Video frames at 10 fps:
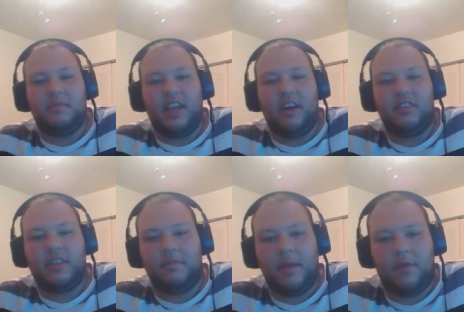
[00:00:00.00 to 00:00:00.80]
out
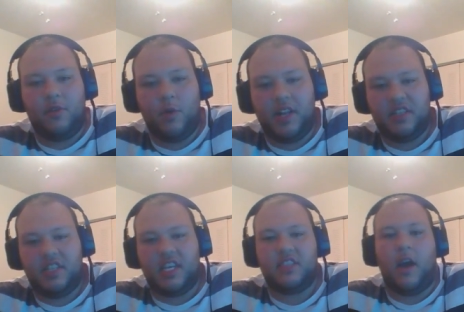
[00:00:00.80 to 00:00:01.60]
September
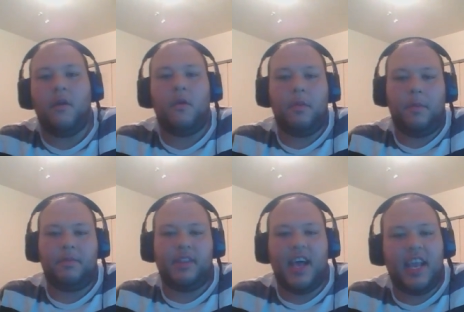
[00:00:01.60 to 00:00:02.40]
26th. I will be
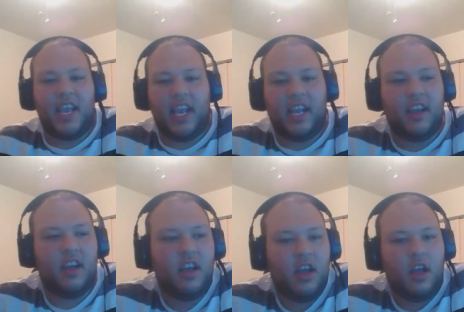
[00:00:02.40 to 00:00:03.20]
playing.
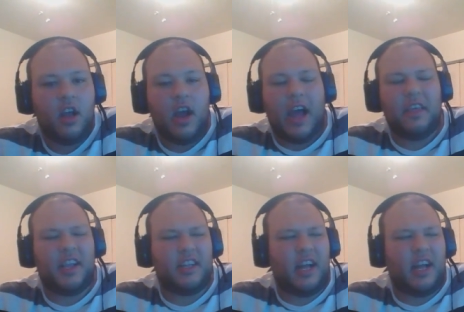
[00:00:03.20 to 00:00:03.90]
I think I